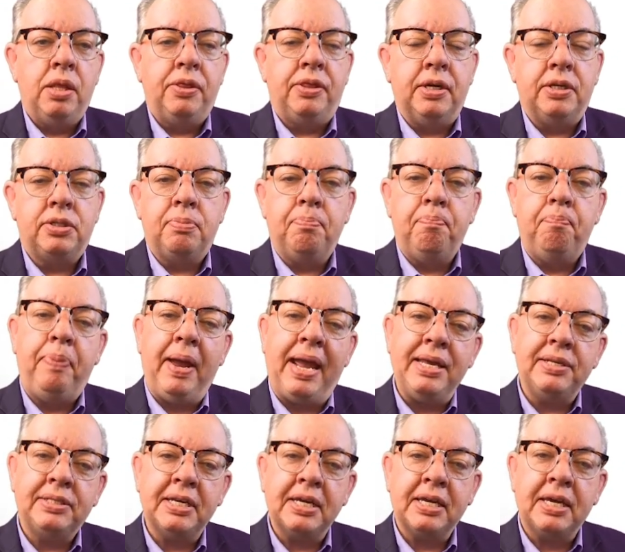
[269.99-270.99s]
this
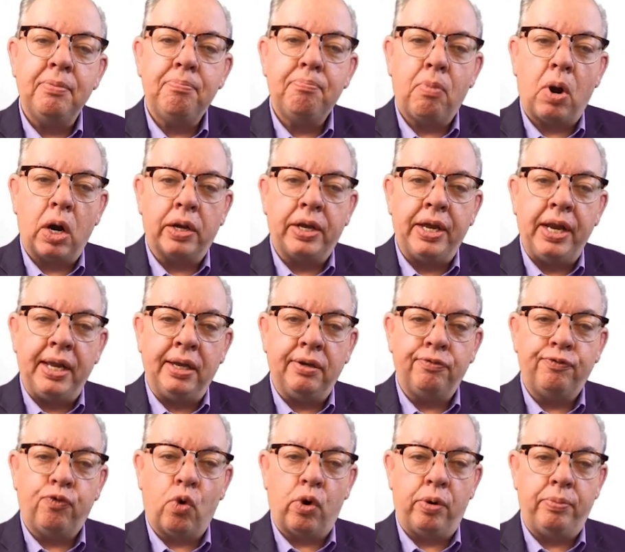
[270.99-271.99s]
basic marketing
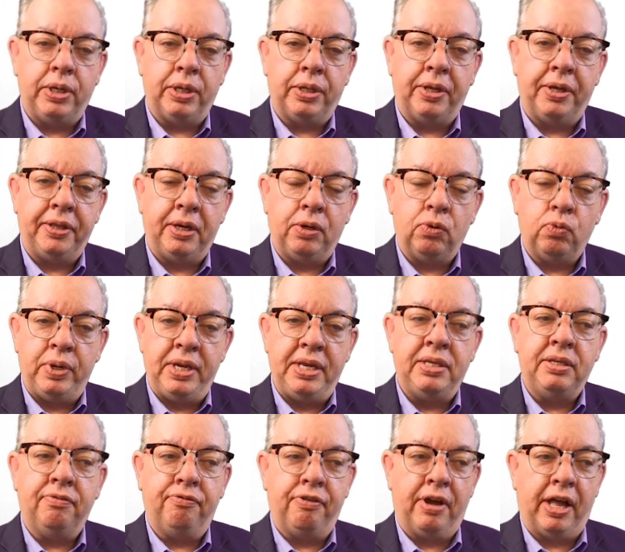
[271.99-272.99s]
formula that we
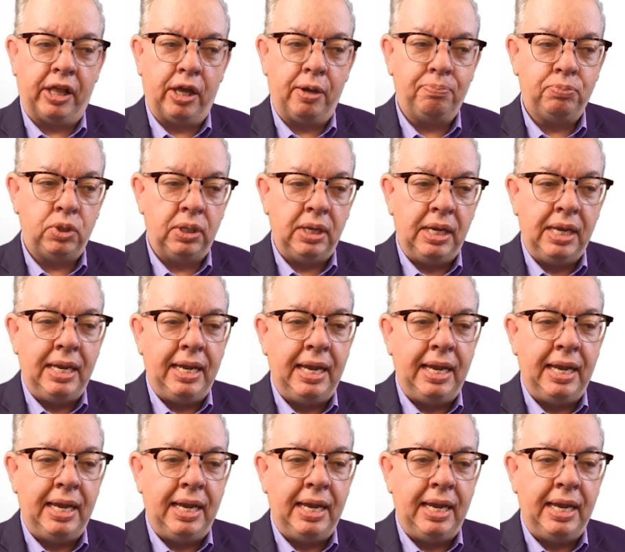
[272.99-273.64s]
developed.